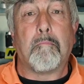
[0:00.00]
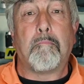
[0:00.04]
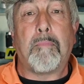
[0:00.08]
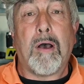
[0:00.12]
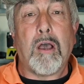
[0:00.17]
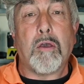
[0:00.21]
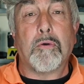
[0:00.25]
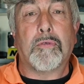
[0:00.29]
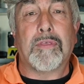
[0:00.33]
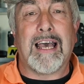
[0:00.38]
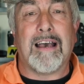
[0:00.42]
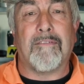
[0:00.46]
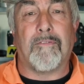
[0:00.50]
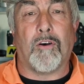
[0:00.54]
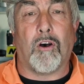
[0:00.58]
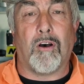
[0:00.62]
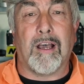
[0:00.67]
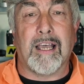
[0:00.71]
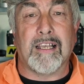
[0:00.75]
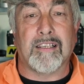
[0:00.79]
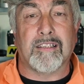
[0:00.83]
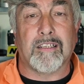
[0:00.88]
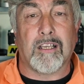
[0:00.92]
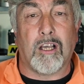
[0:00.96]
Both have
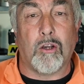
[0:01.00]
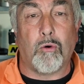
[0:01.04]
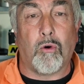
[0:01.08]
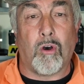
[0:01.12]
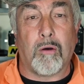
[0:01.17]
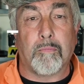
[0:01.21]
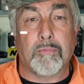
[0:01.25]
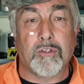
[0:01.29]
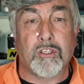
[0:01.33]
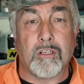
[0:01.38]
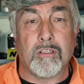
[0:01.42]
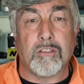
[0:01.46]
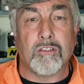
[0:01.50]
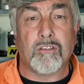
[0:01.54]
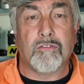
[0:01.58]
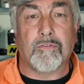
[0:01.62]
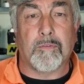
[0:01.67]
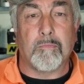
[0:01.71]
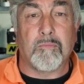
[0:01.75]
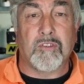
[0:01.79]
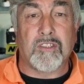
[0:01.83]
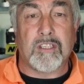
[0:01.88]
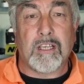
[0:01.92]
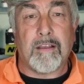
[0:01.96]
ISO options
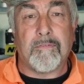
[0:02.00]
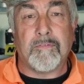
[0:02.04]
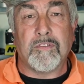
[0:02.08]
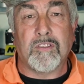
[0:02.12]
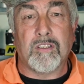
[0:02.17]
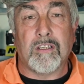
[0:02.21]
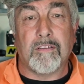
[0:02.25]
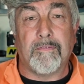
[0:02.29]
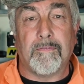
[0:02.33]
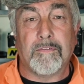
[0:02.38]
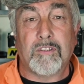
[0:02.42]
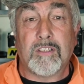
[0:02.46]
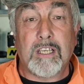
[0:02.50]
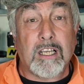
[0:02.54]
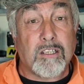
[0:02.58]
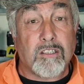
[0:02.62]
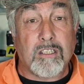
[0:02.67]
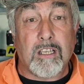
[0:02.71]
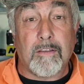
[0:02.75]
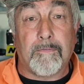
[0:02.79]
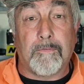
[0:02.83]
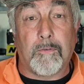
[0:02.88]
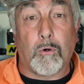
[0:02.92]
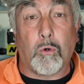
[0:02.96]
from
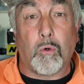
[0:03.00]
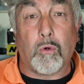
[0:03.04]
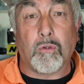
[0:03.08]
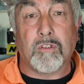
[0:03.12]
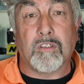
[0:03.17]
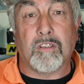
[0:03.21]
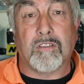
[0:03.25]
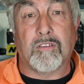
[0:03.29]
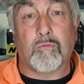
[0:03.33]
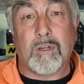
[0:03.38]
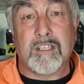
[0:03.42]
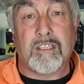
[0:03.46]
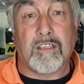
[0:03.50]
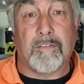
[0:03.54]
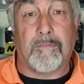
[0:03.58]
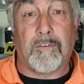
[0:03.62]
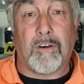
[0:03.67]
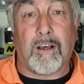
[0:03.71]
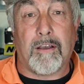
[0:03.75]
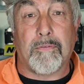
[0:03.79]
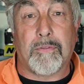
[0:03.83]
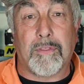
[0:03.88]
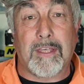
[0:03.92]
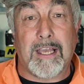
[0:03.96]
64 to
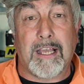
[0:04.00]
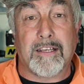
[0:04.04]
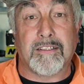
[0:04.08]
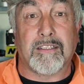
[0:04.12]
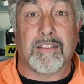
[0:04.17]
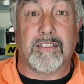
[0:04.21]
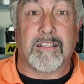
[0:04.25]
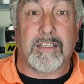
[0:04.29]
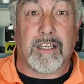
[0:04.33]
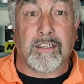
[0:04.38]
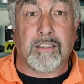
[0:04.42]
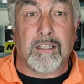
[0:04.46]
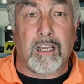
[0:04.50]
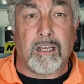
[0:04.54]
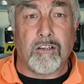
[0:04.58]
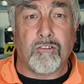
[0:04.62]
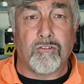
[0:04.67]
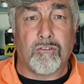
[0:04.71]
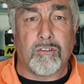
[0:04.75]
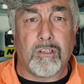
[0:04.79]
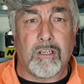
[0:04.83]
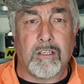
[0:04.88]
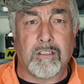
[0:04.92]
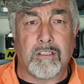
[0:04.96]

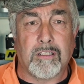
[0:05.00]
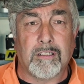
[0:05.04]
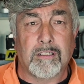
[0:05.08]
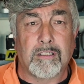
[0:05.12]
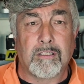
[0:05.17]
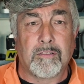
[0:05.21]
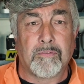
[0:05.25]
25,600.